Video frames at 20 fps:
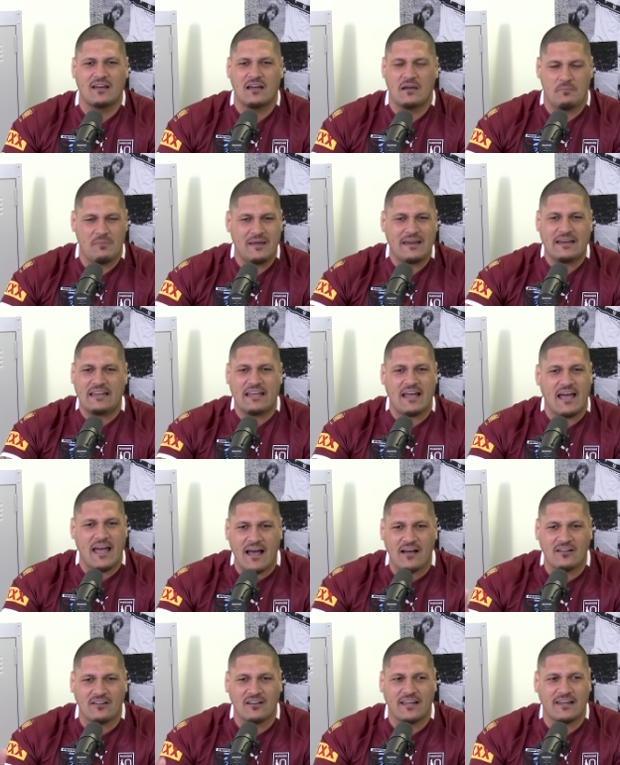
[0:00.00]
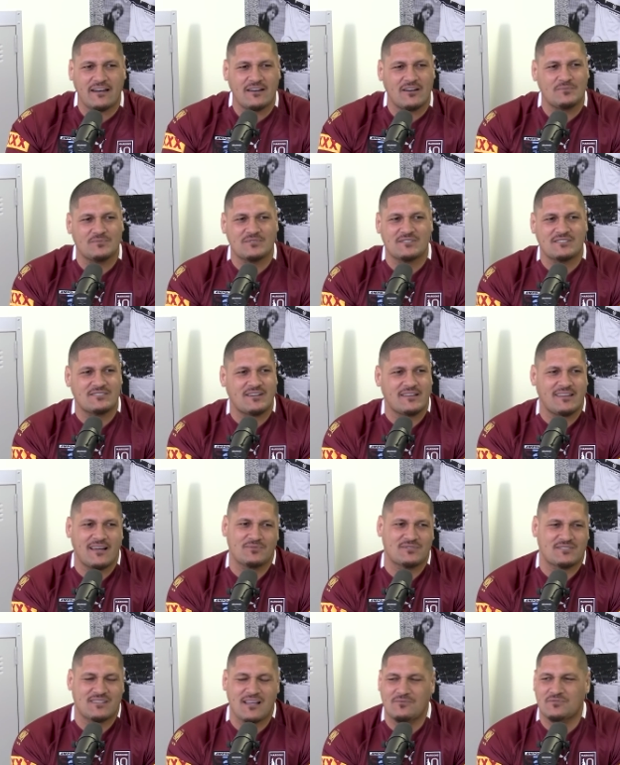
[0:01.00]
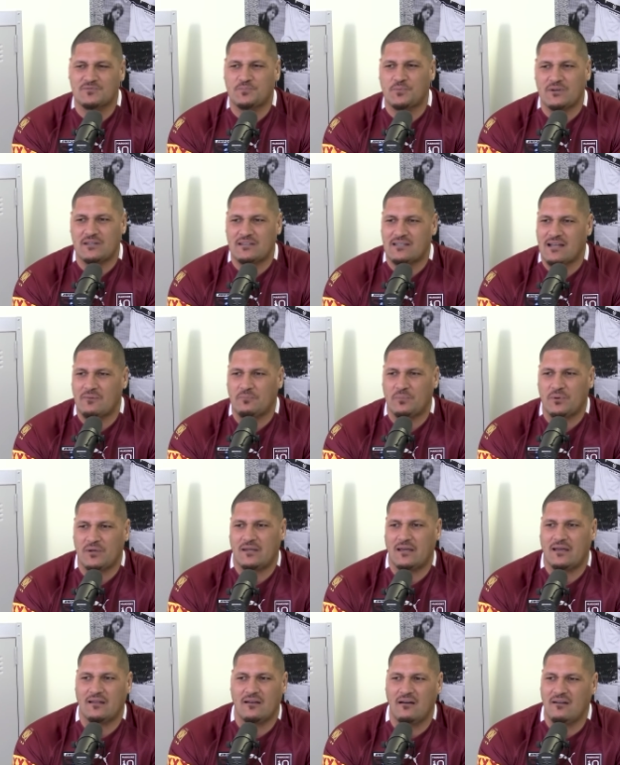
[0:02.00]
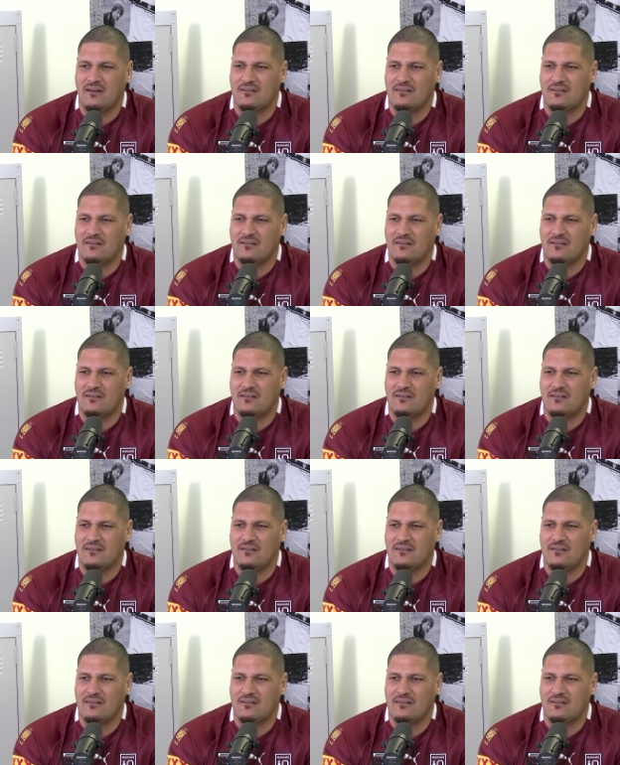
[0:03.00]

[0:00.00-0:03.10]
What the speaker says: media outlet, and I'm just like, that was pretty dumb, PK.